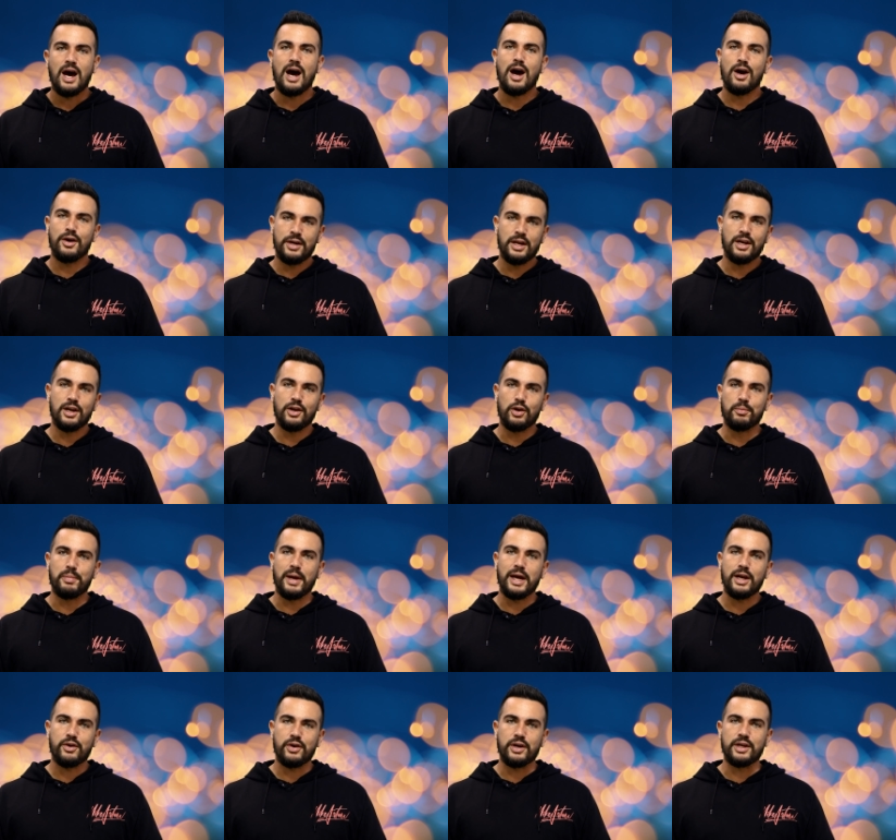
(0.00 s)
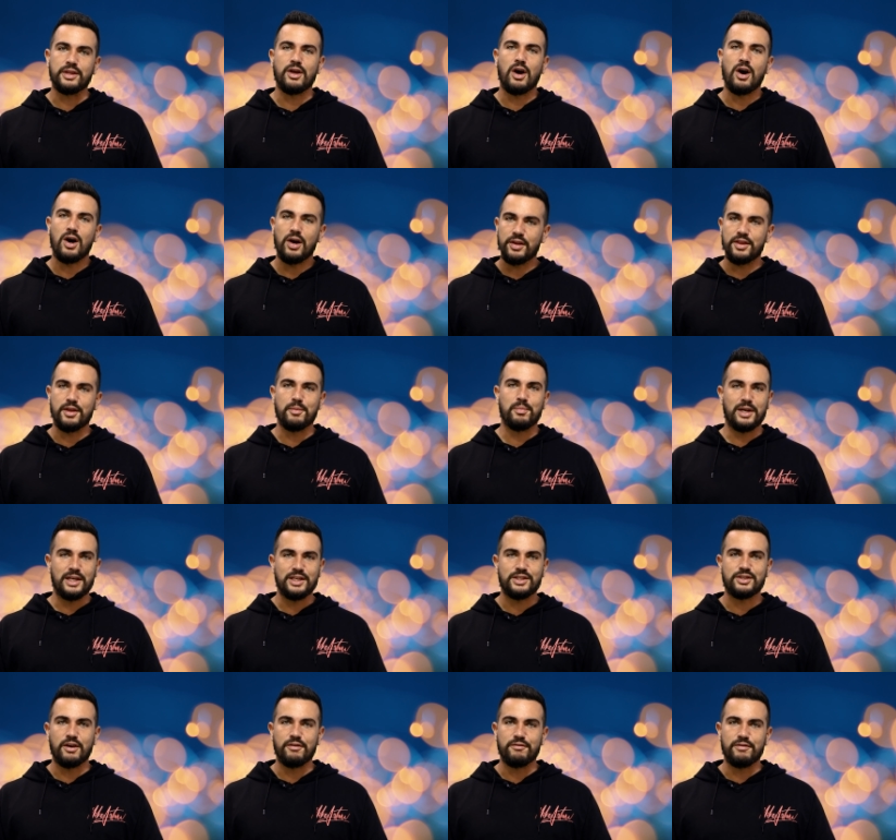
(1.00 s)
I own a little bakery in the heart of the
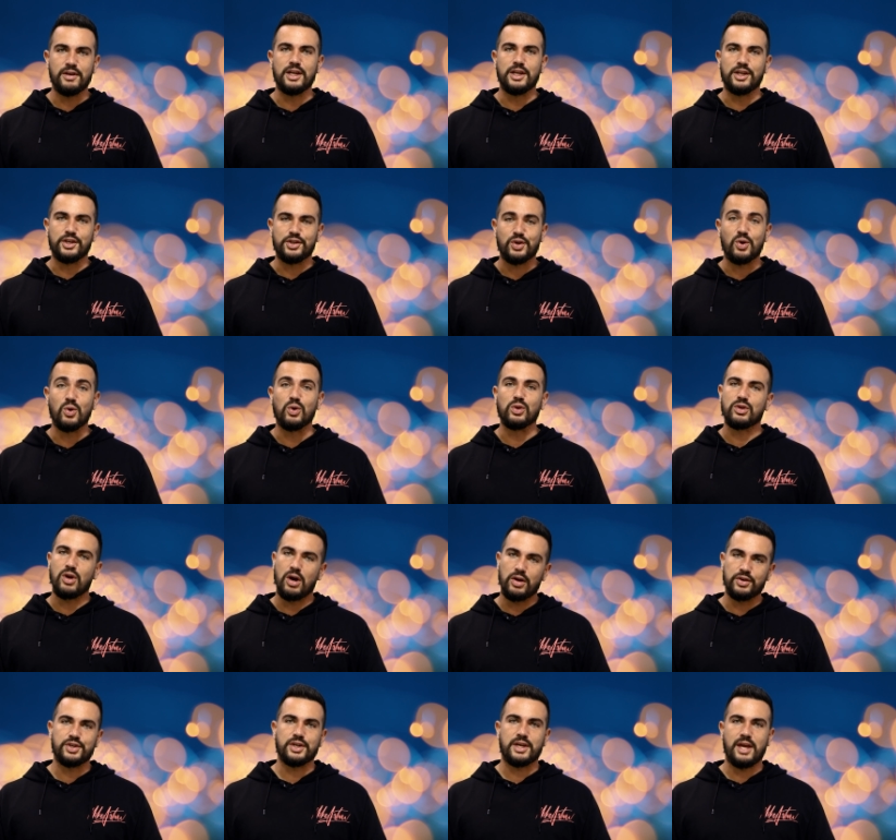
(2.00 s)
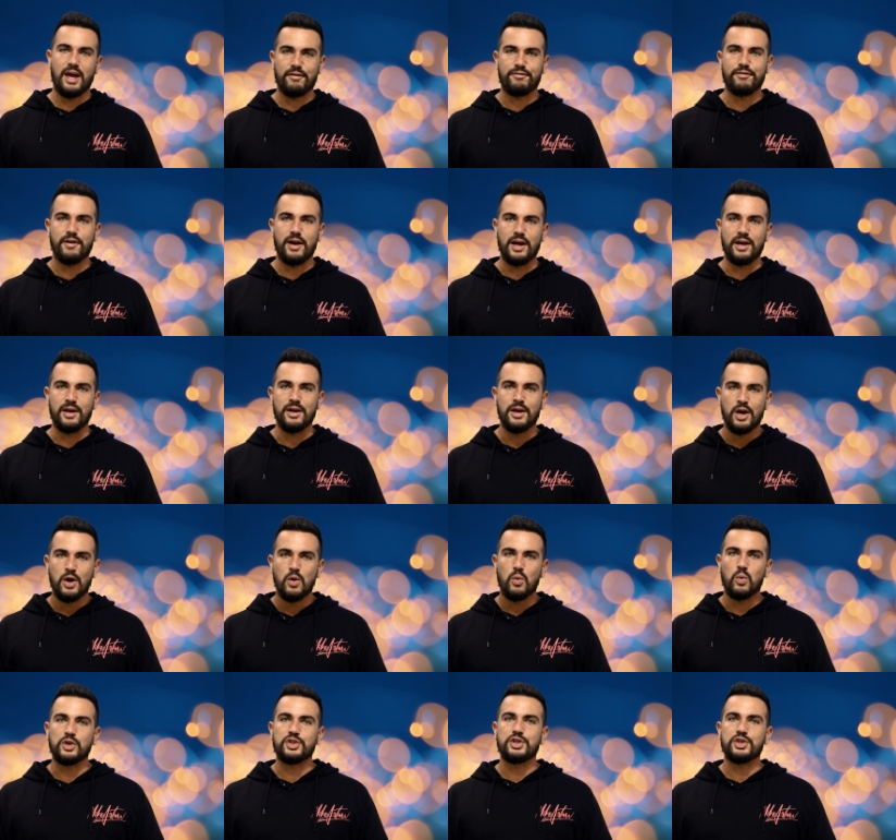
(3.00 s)
Ballito Village called Concha Café,